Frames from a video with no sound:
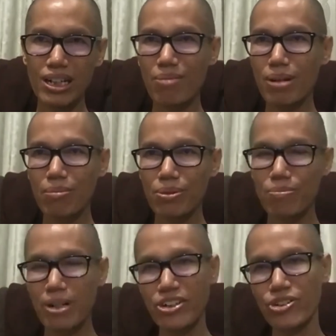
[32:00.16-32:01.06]
karma-born
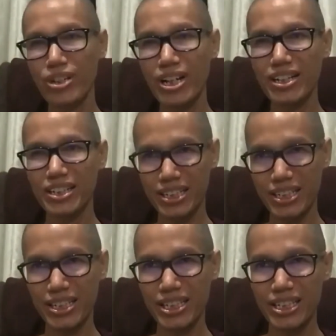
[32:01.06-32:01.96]

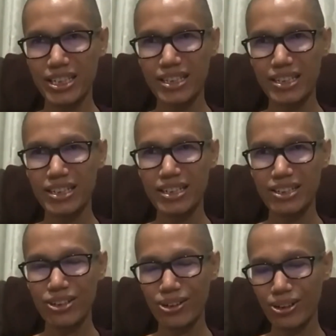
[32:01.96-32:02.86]
materialities.
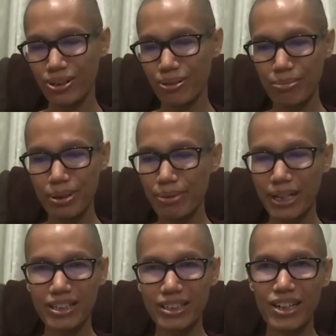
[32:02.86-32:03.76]
So
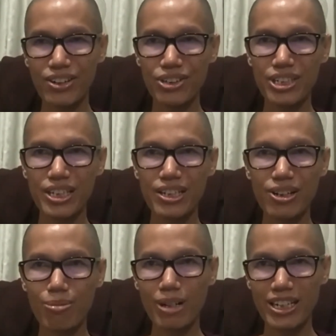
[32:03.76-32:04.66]
people cannot see
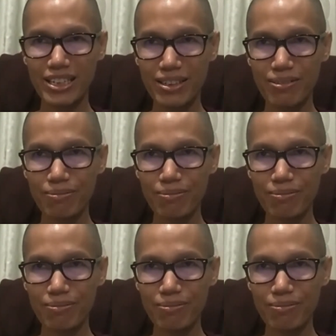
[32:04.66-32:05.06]
normally.